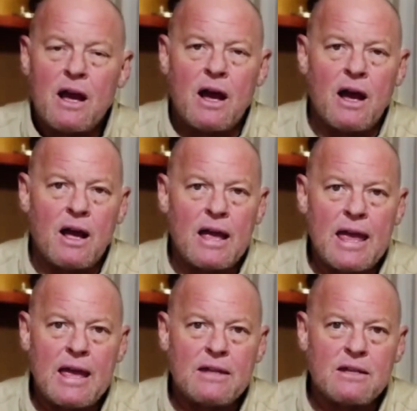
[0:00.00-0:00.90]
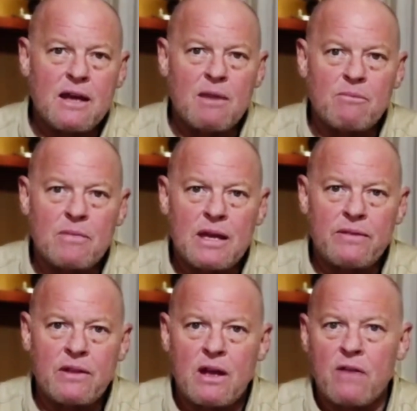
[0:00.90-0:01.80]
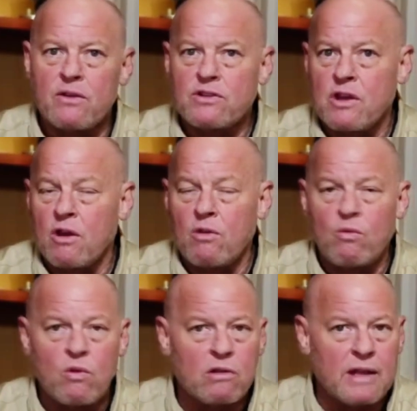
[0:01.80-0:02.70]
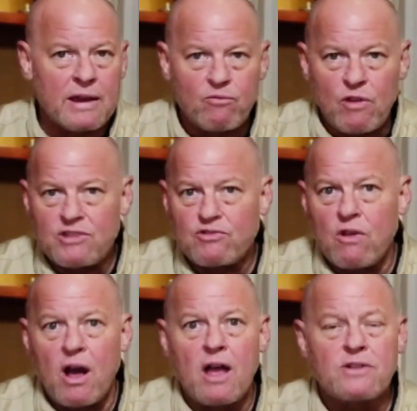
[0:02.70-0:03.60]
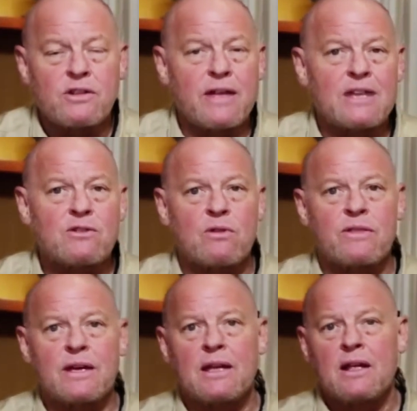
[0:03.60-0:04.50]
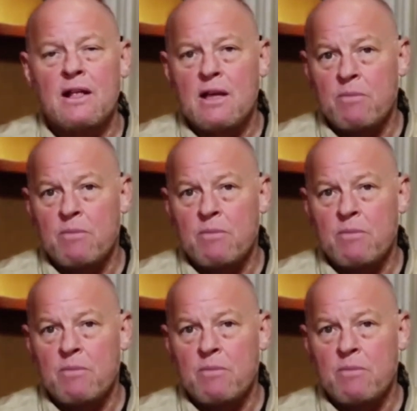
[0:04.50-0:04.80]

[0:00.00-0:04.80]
And then others go work like restaurants or that sort of thing.